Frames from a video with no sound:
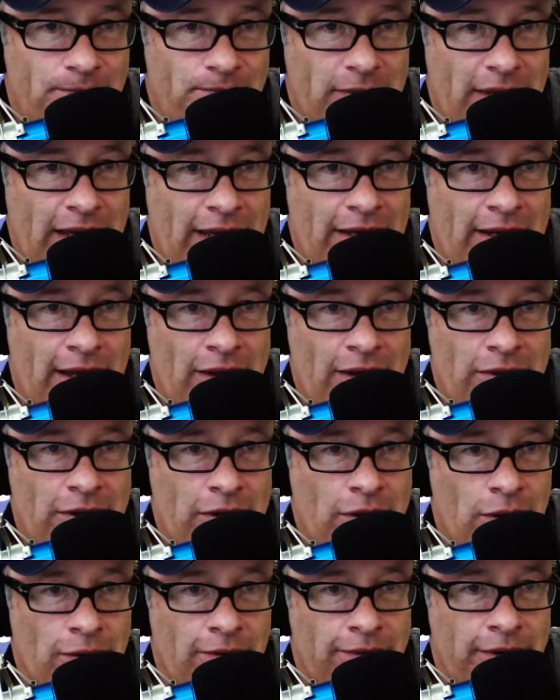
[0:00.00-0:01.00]
And now you
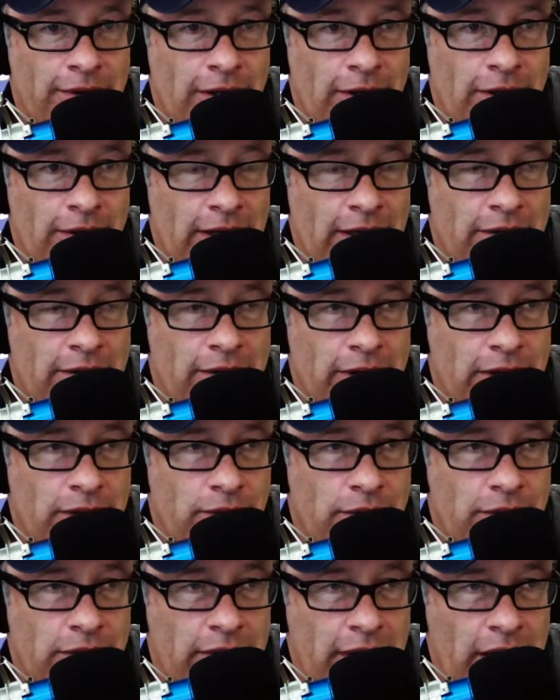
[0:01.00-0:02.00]
go over there, and
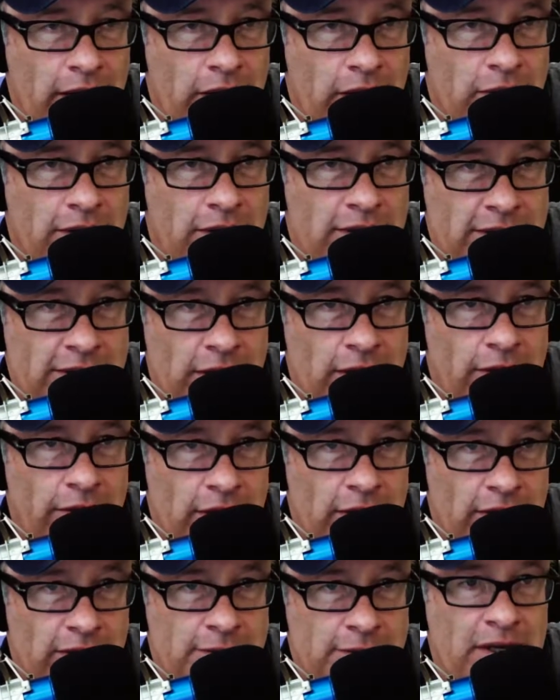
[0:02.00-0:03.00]
you can tell they
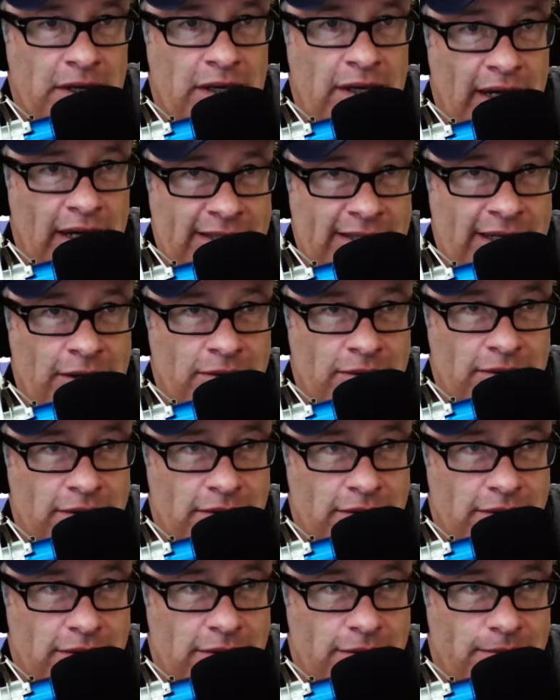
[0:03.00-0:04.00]
used to be nice
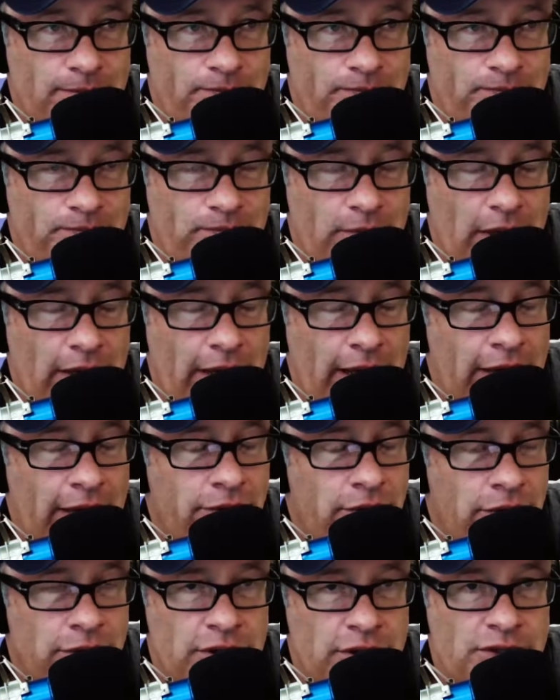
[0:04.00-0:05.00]
houses, and
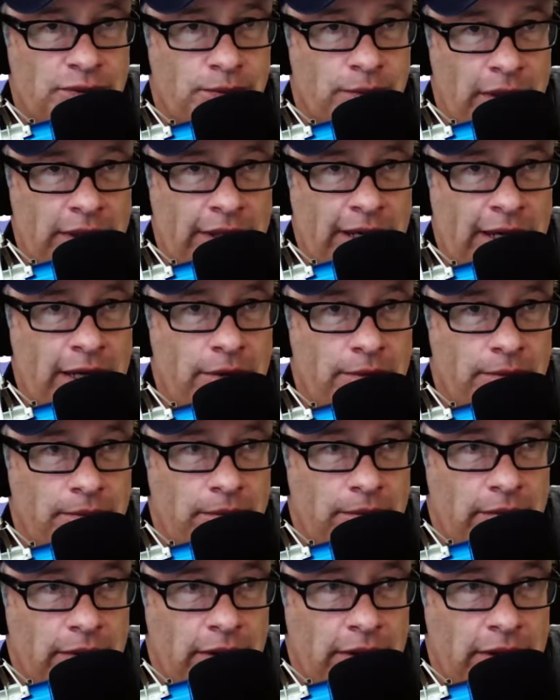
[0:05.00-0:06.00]
they're just run down.
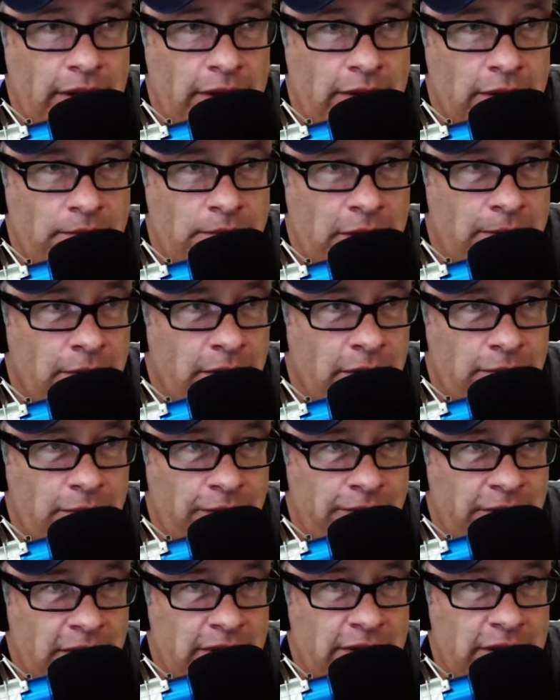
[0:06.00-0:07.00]
The people that
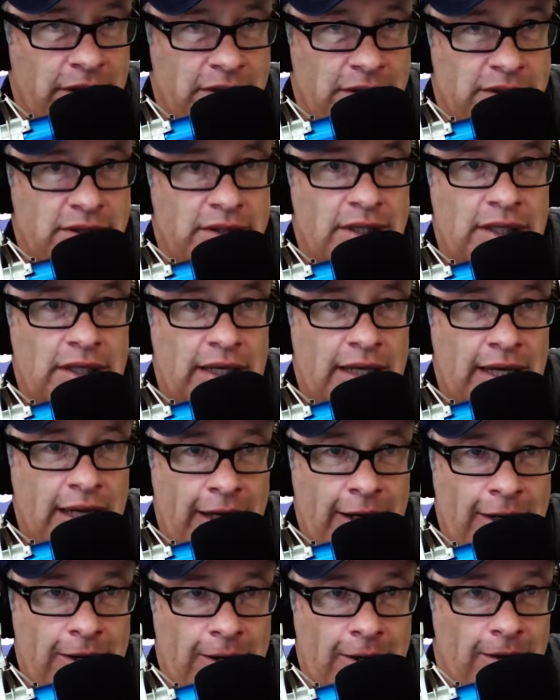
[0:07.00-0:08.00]
moved in, they just didn't
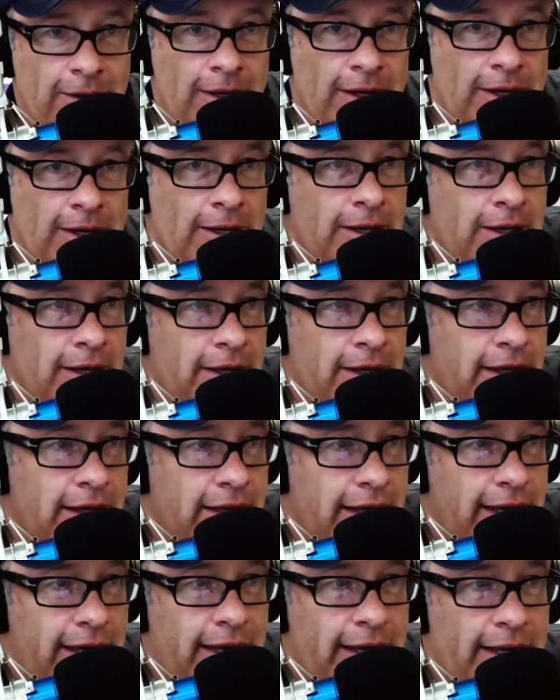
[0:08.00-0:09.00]
care,
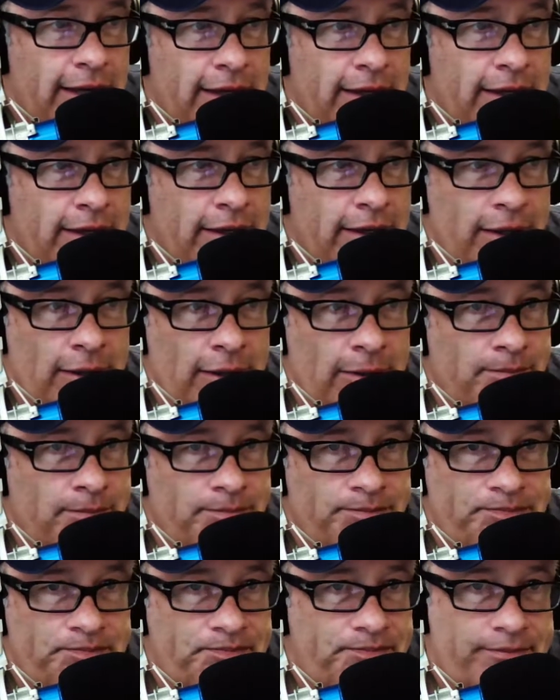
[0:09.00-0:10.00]

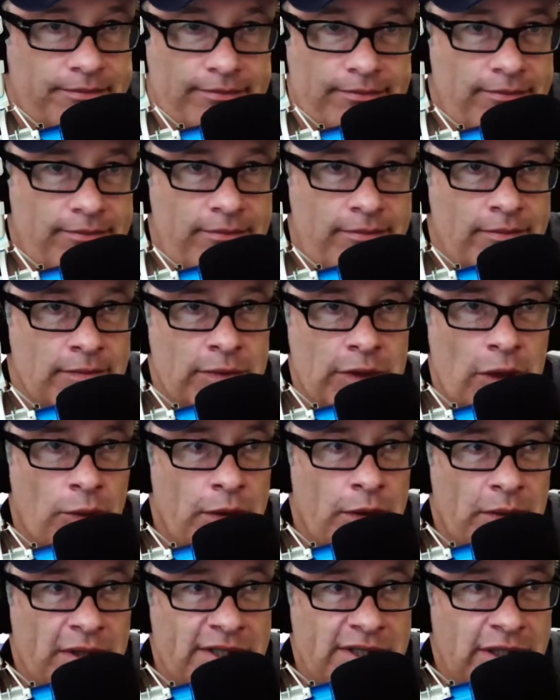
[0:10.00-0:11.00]
and no
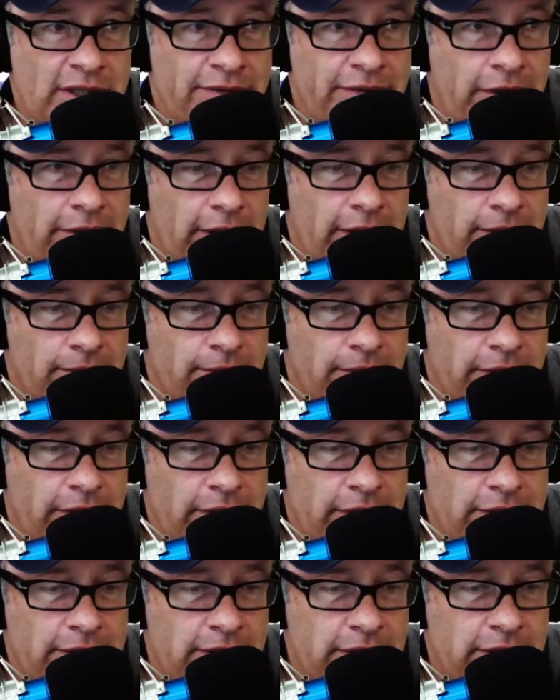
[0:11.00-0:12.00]
one wants to live there now,
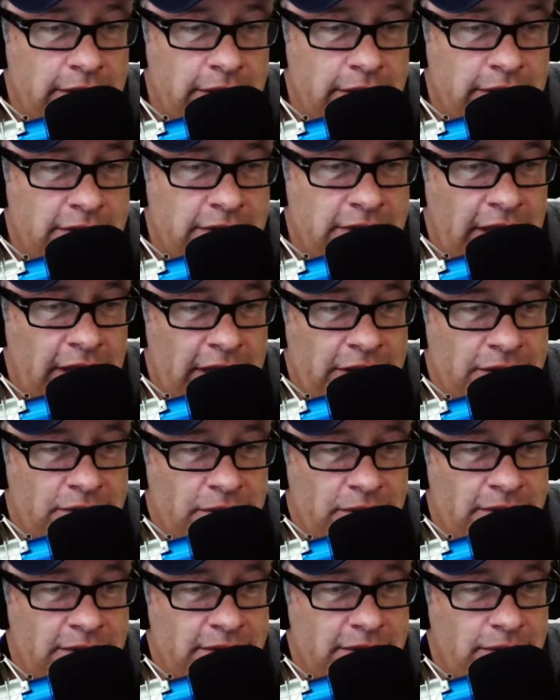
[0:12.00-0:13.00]
and it's
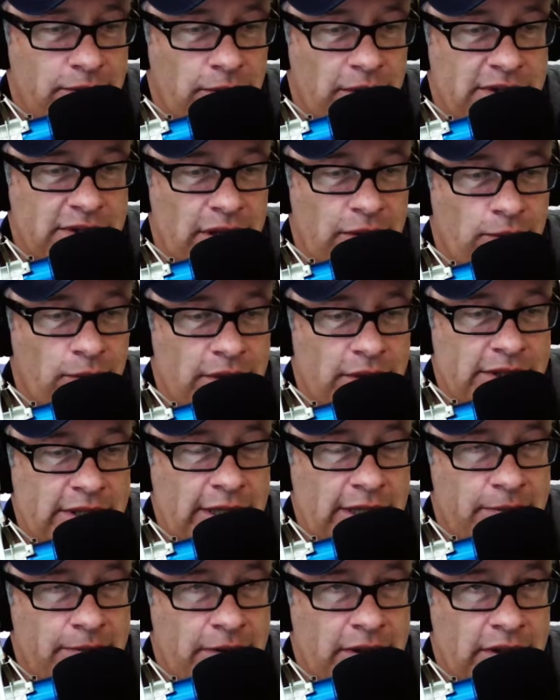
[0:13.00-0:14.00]
dangerous. It wasn't at one
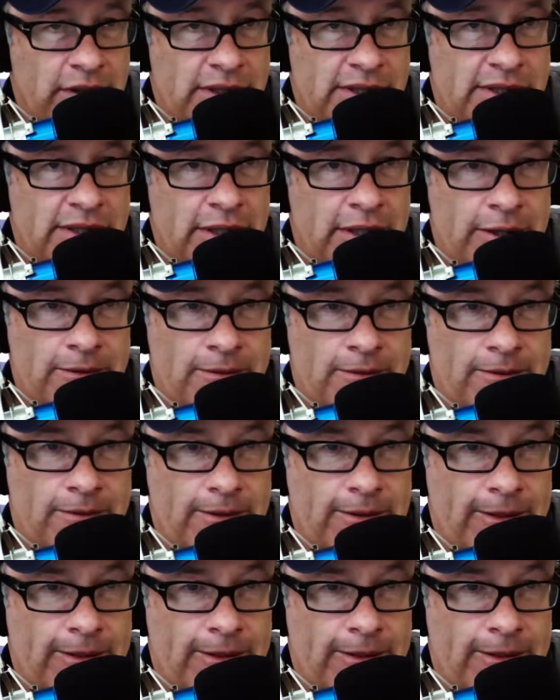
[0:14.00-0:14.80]
time, but it is now.